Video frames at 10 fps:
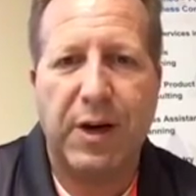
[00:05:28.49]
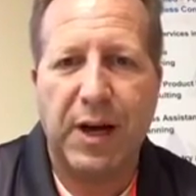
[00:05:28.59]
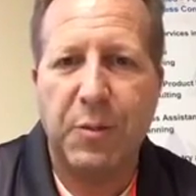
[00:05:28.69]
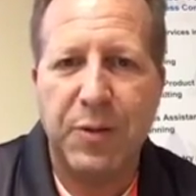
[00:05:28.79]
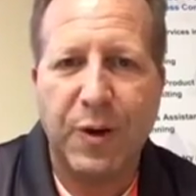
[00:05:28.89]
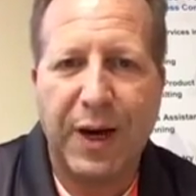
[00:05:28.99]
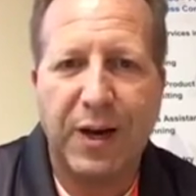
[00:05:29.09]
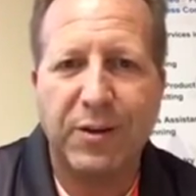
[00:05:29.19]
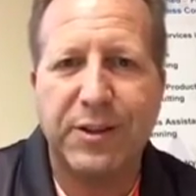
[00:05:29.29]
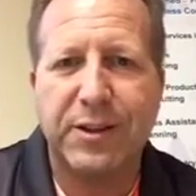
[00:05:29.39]
help you
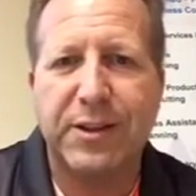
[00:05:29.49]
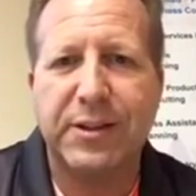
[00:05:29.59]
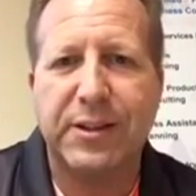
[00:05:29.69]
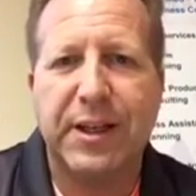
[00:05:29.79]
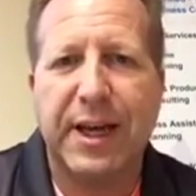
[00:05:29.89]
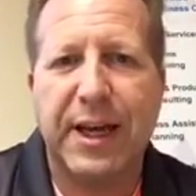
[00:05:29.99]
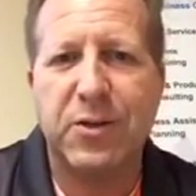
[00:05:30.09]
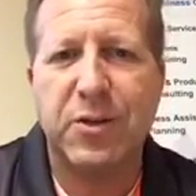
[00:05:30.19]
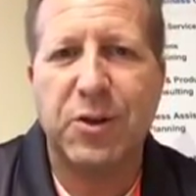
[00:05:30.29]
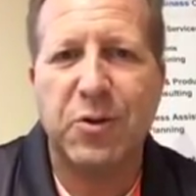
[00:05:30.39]
out and
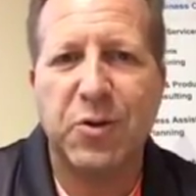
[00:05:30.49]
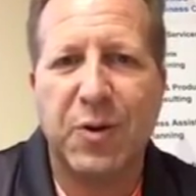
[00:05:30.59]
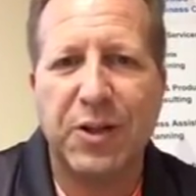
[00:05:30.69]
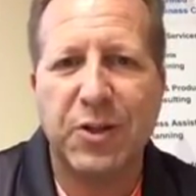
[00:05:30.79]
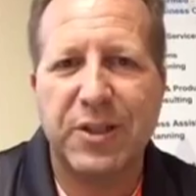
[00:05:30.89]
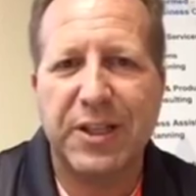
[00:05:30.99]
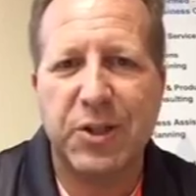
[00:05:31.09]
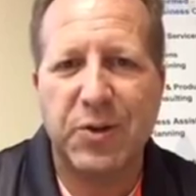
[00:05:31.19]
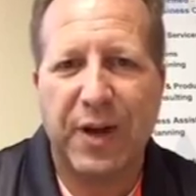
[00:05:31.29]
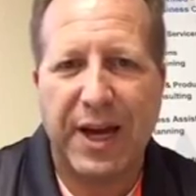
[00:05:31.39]
answer those questions
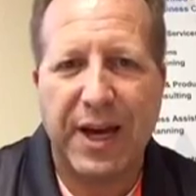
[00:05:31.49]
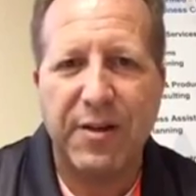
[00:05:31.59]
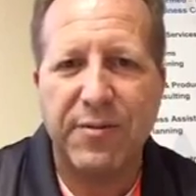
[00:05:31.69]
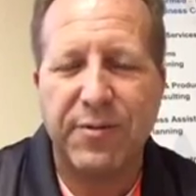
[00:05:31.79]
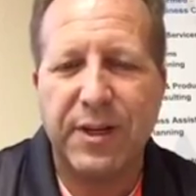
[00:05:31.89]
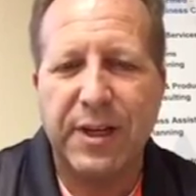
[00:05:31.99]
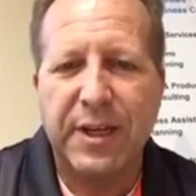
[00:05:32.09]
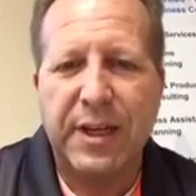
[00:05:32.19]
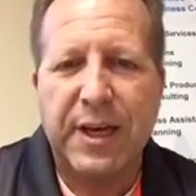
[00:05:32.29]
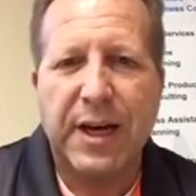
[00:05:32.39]
that you have.
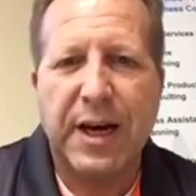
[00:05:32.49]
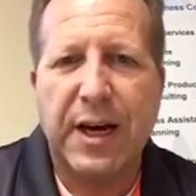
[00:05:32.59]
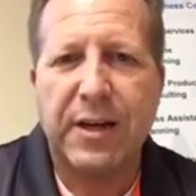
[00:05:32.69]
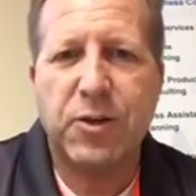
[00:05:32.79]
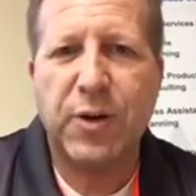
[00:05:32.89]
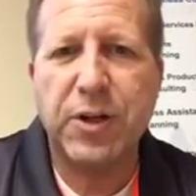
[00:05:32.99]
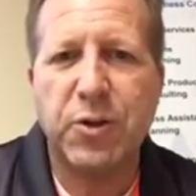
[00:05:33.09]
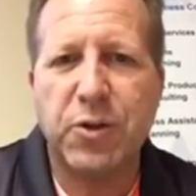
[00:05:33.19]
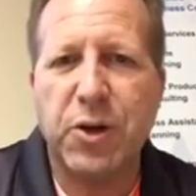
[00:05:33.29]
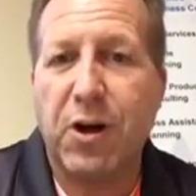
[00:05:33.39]
Trade
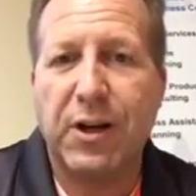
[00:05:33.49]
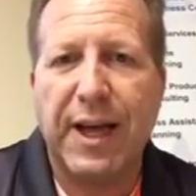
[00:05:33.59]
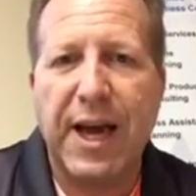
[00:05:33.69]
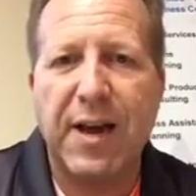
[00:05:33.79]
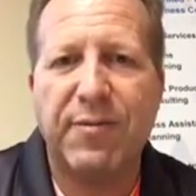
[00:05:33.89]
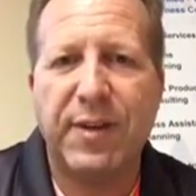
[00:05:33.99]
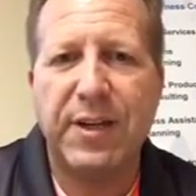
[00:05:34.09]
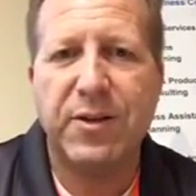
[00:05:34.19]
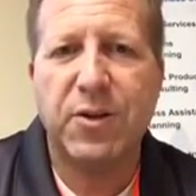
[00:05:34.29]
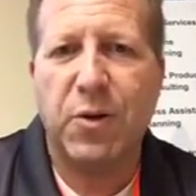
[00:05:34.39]
Show Talk Live
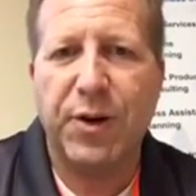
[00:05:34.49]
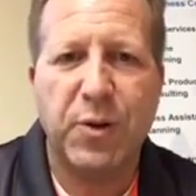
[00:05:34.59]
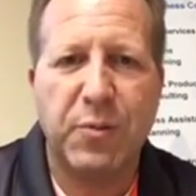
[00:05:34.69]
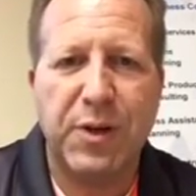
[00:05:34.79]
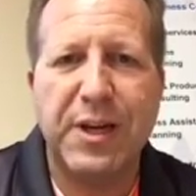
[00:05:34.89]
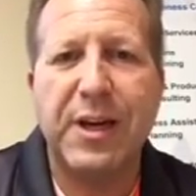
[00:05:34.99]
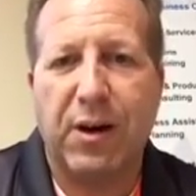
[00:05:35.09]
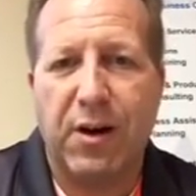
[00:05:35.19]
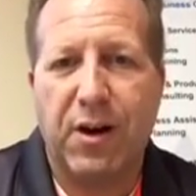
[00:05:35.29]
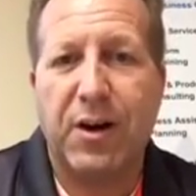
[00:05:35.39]
is going to be
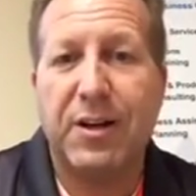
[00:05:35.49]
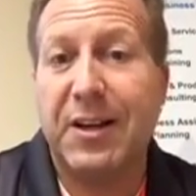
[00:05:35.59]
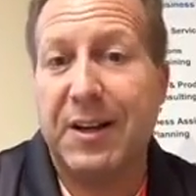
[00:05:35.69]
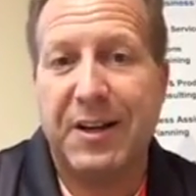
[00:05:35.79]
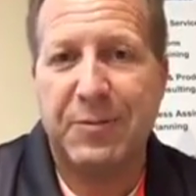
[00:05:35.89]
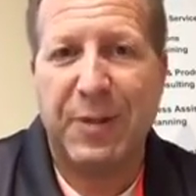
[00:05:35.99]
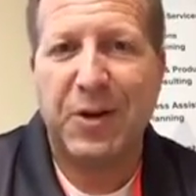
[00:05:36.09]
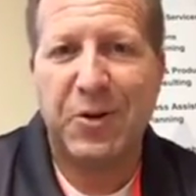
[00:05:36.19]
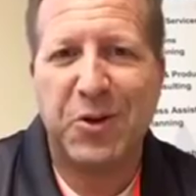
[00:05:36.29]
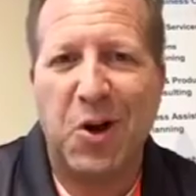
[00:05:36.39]
on
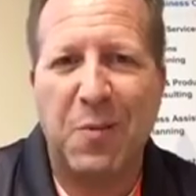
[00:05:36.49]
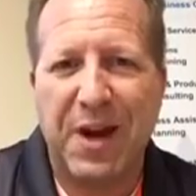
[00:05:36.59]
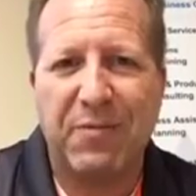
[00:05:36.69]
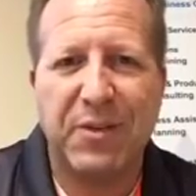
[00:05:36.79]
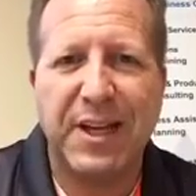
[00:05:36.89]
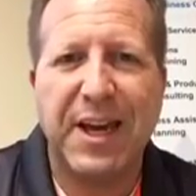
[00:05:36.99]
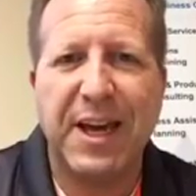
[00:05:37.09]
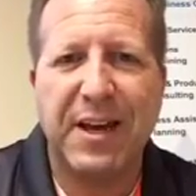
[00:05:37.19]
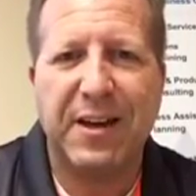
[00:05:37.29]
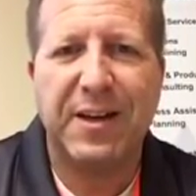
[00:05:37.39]
Periscope every
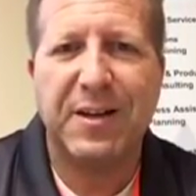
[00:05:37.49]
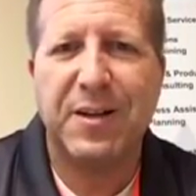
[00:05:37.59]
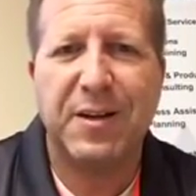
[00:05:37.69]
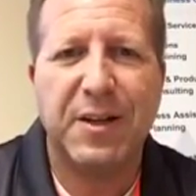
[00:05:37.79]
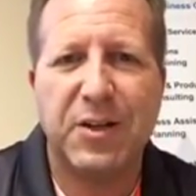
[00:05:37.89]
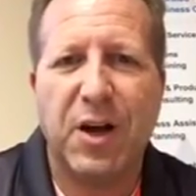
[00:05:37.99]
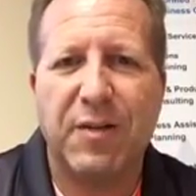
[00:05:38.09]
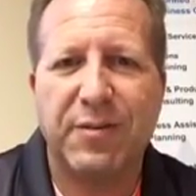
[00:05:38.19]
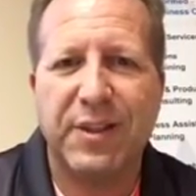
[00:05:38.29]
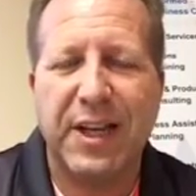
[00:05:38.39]
day, as
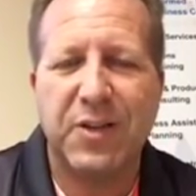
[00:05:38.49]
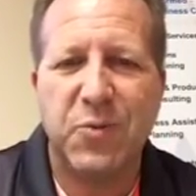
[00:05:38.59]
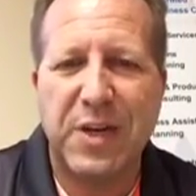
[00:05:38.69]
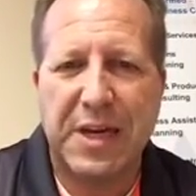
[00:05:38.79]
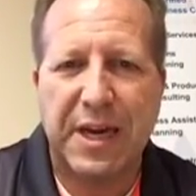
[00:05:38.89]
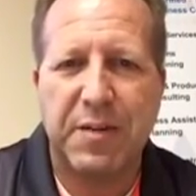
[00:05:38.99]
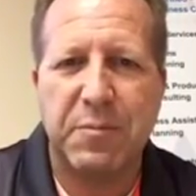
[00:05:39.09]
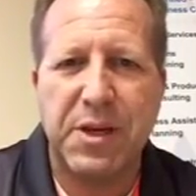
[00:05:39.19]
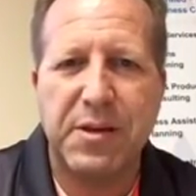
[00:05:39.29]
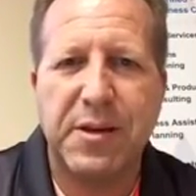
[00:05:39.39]
often as we can
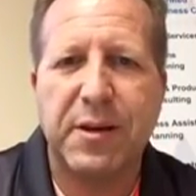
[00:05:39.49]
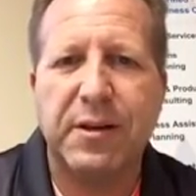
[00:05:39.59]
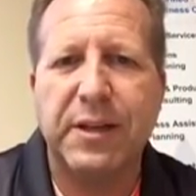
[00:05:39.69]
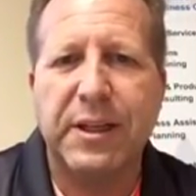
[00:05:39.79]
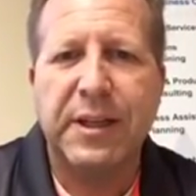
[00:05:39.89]
be here.